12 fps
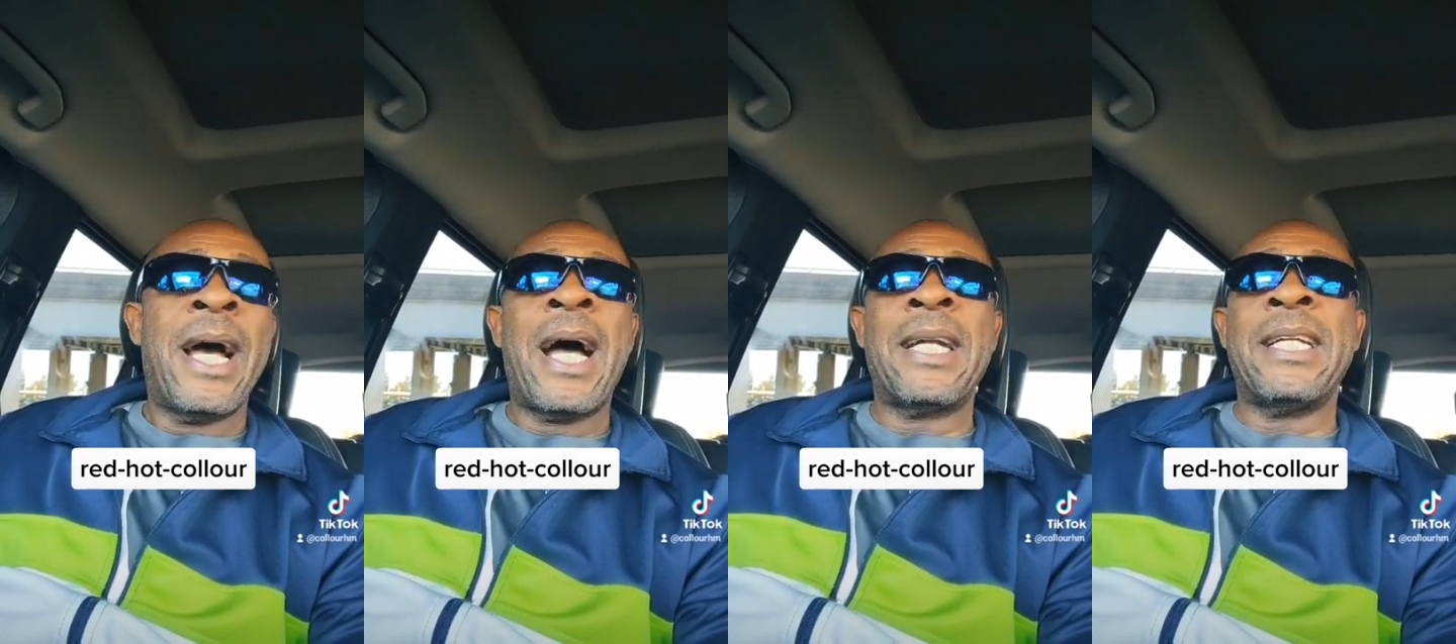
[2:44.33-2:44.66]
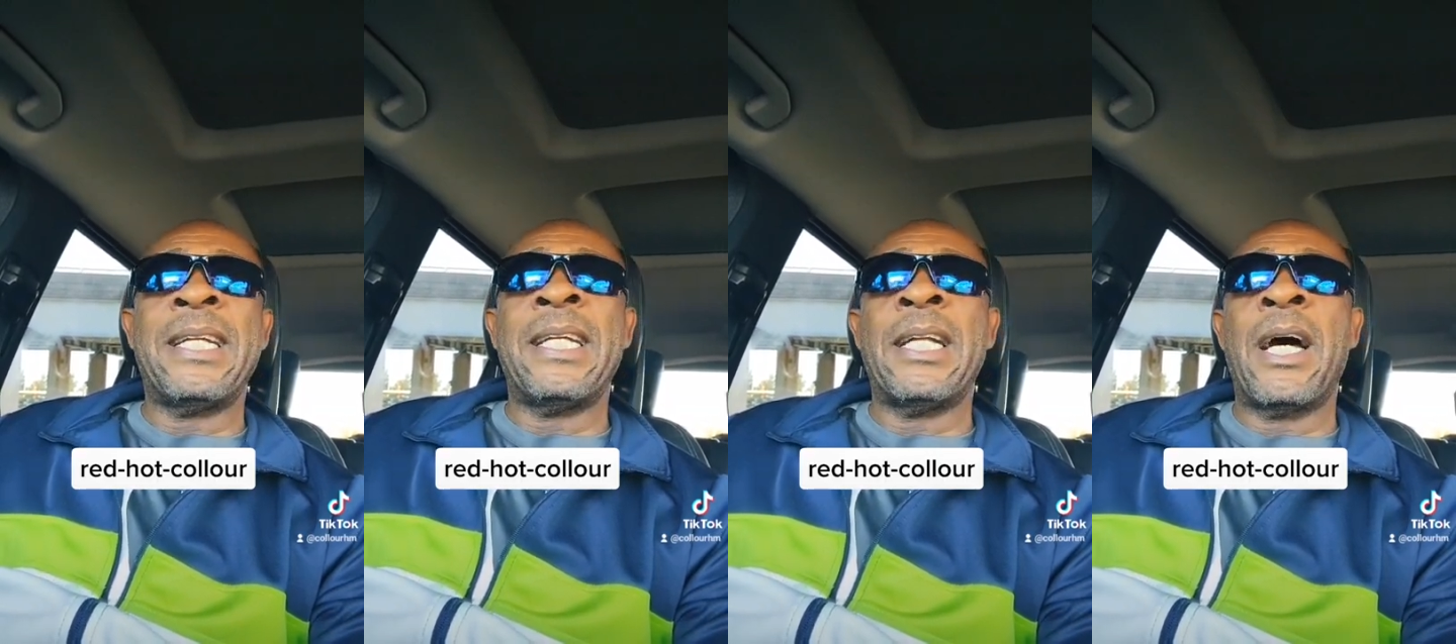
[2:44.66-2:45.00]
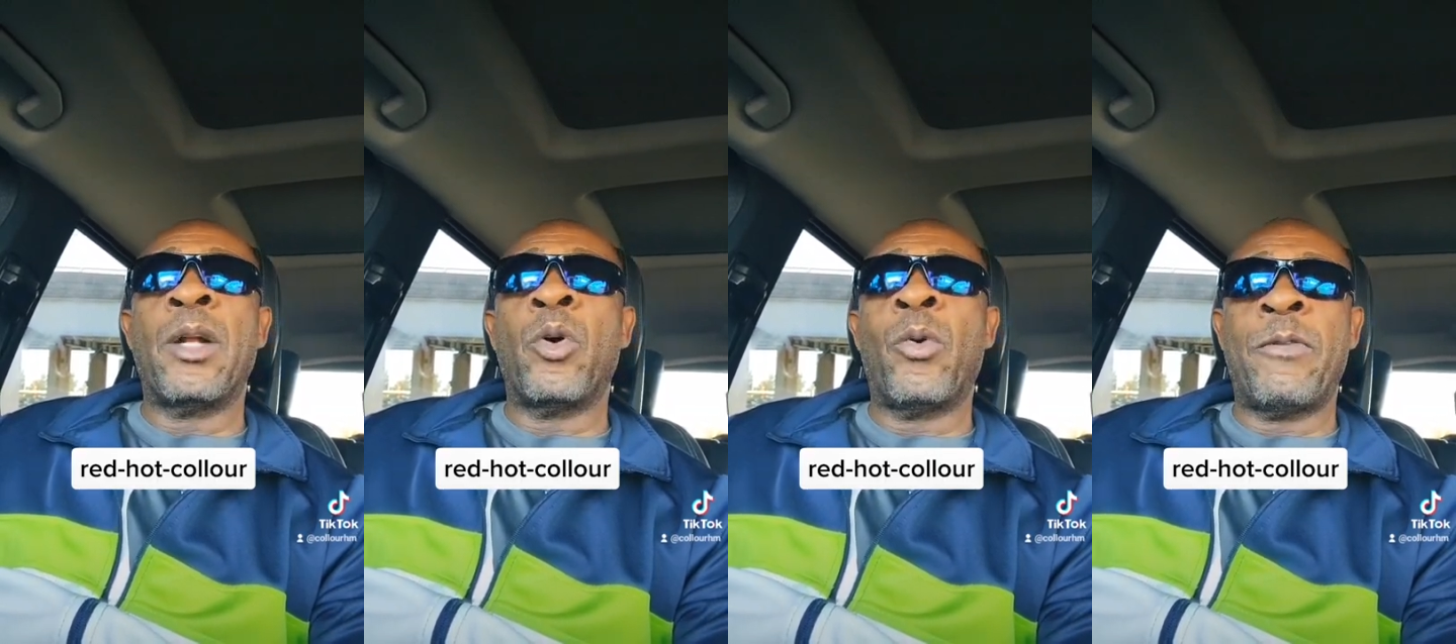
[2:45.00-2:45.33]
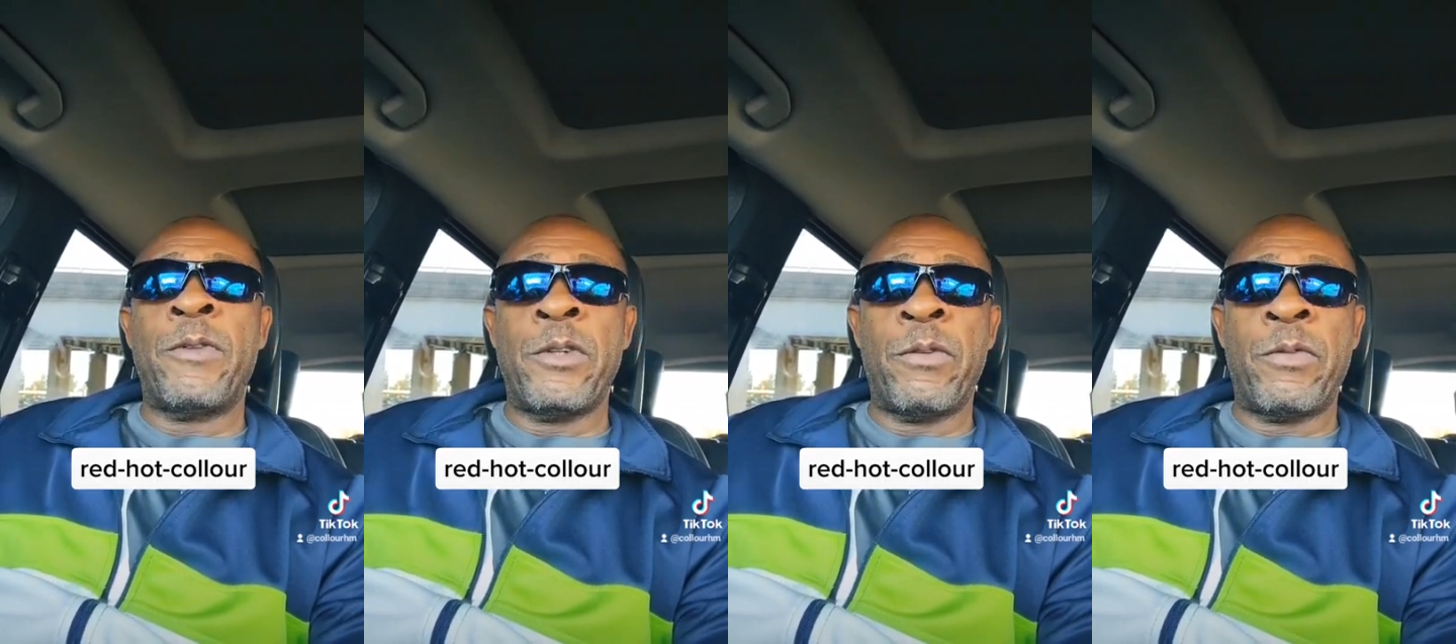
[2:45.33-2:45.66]
And then I know
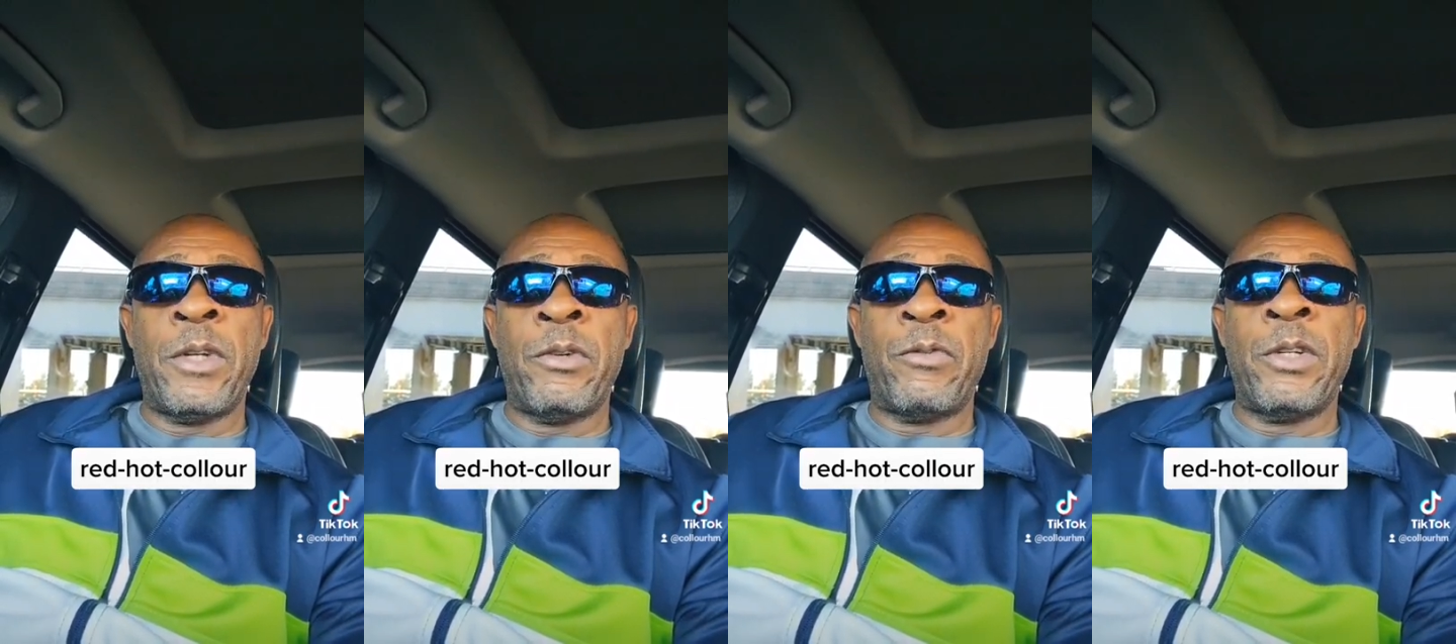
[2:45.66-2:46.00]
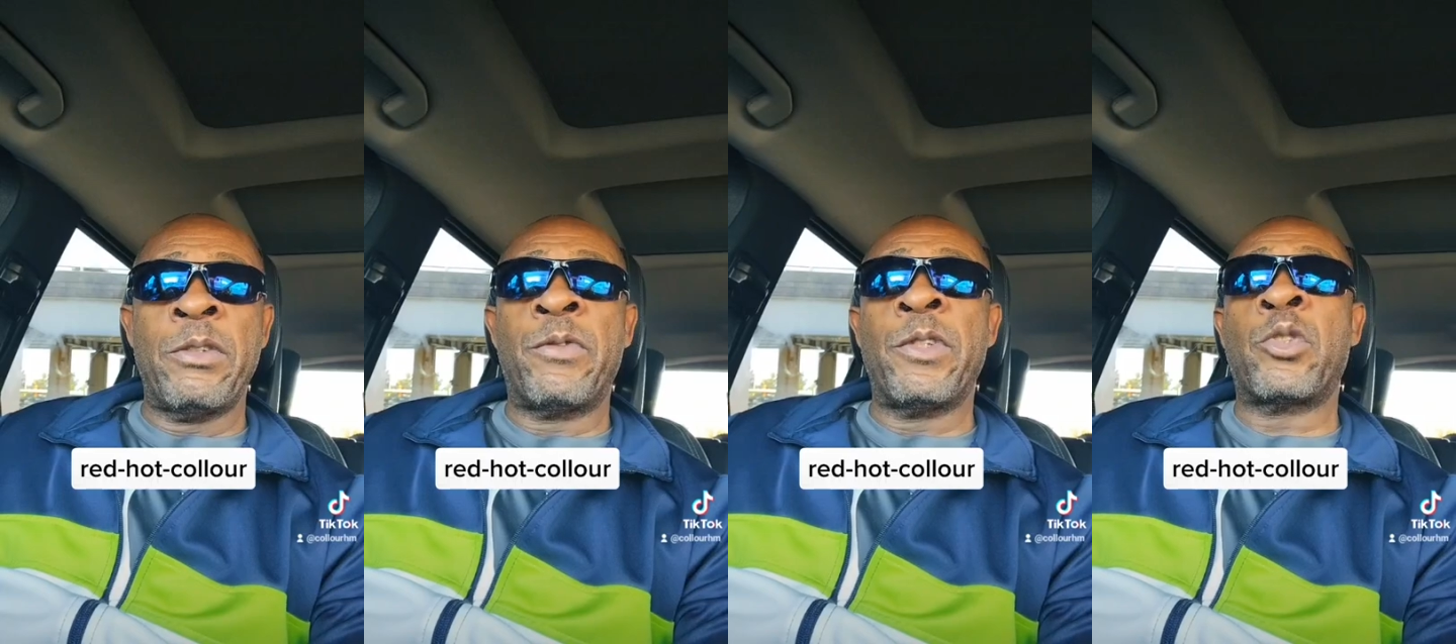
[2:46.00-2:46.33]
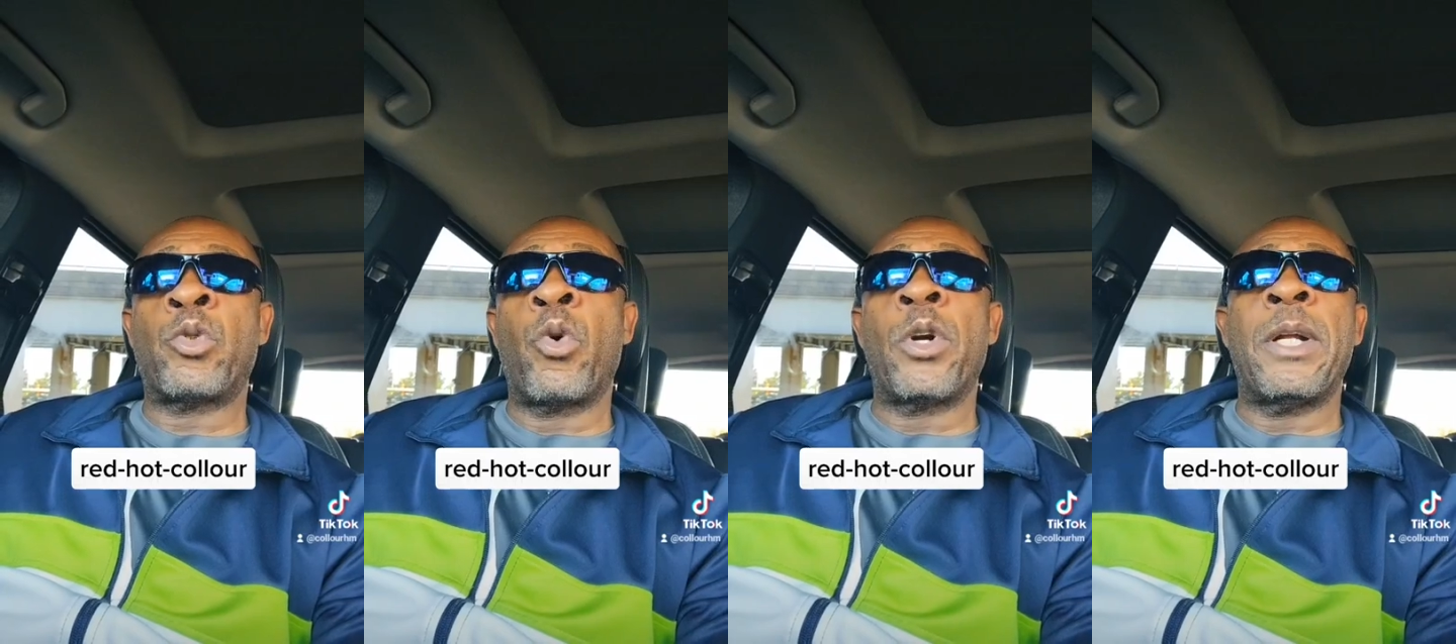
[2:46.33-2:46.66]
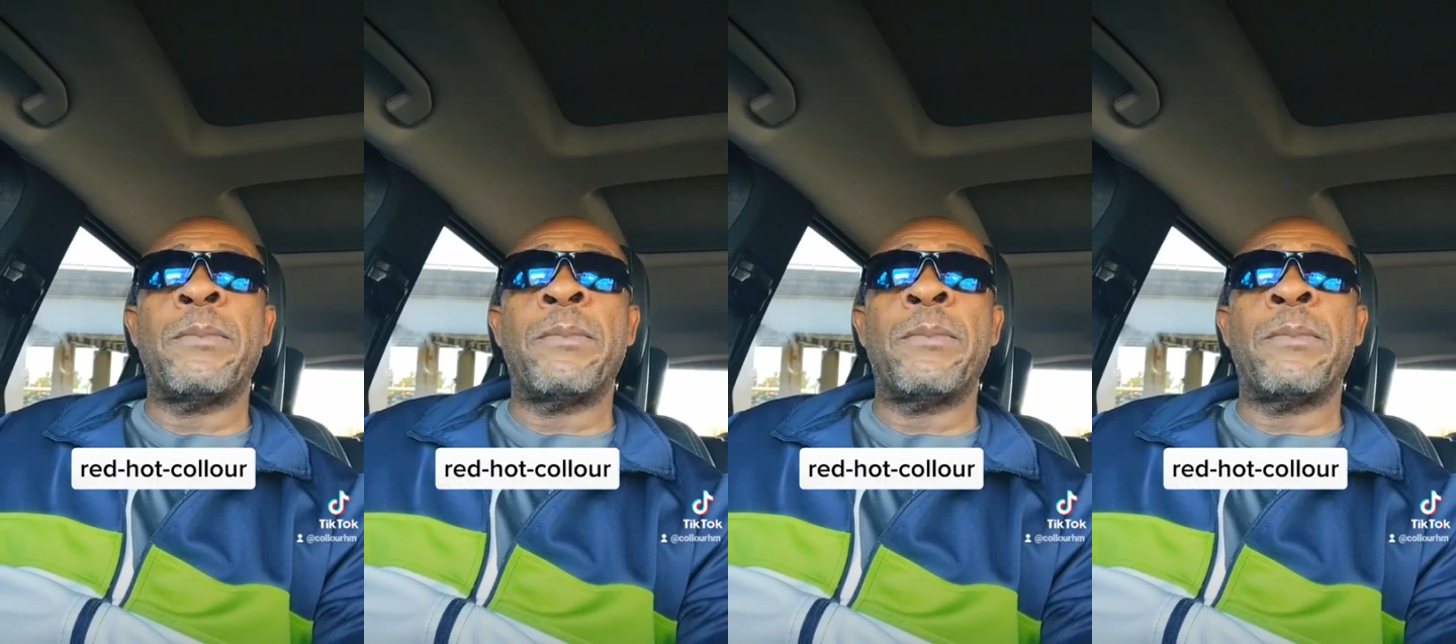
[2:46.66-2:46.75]
if you store